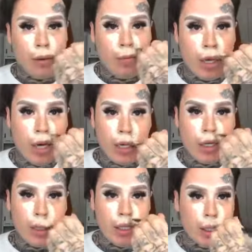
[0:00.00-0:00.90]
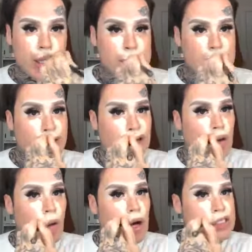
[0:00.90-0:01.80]
But this Kevin
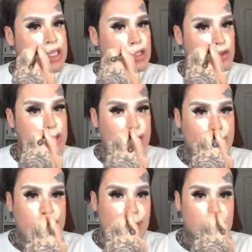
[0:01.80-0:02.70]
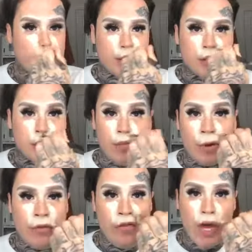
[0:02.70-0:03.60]
Aucoin Central Skin Enhancer is
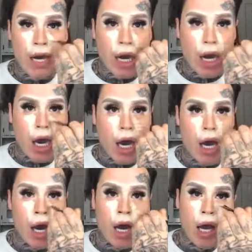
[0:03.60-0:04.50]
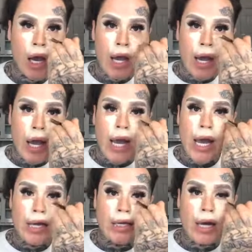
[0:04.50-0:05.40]
super thick,
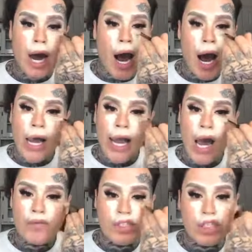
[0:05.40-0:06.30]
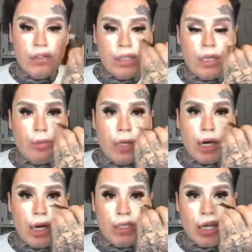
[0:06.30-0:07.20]
and I have to use it
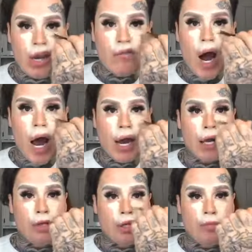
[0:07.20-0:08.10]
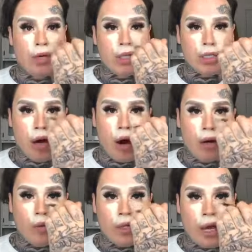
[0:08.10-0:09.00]
because if I put this
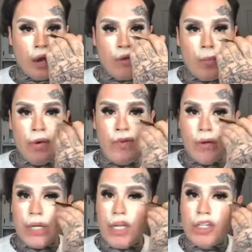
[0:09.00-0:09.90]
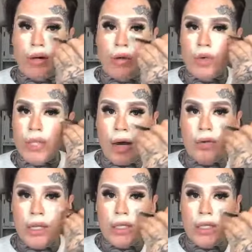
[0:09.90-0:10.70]
on with, if I put foundation on without